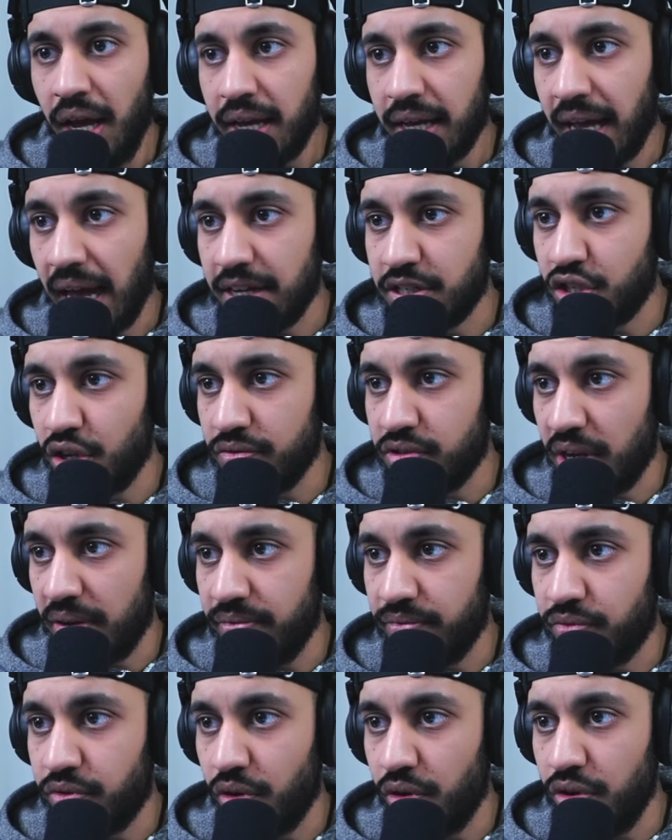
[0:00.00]
Cast-Off
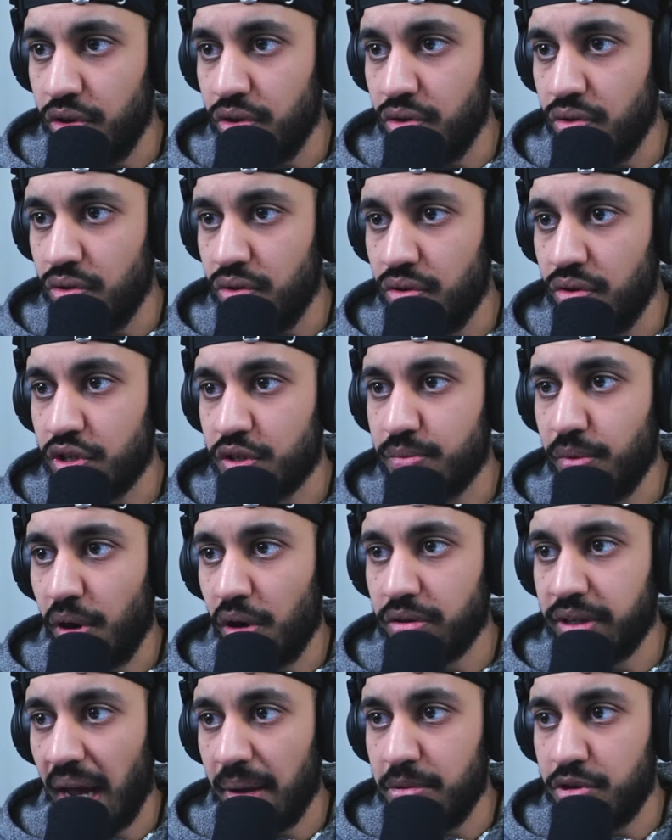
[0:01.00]
74U,
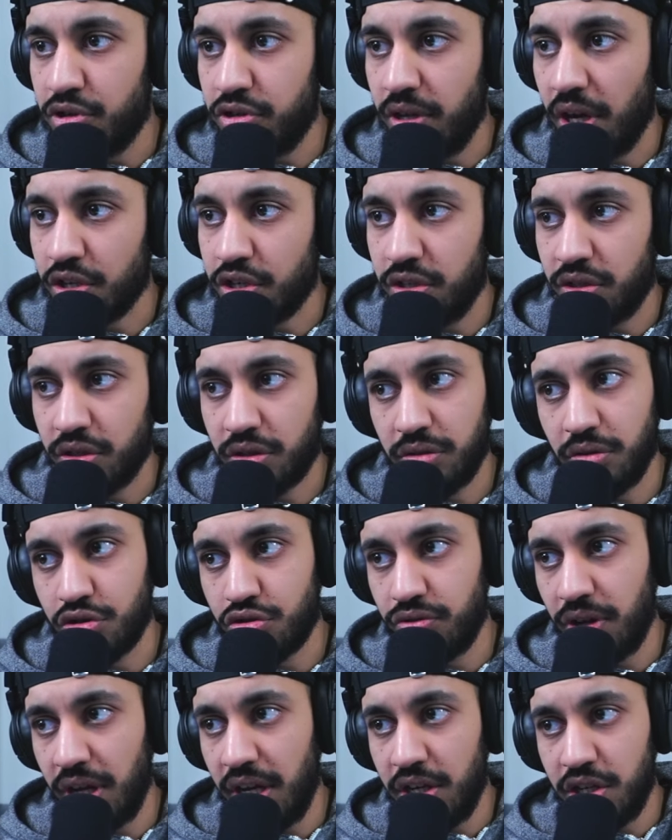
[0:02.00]
small damage reduction to
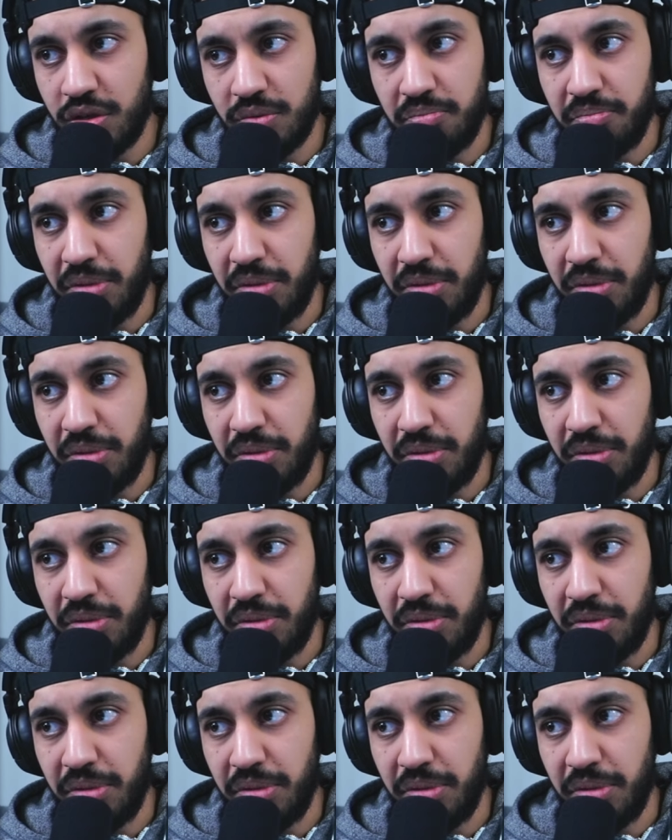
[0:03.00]
close range.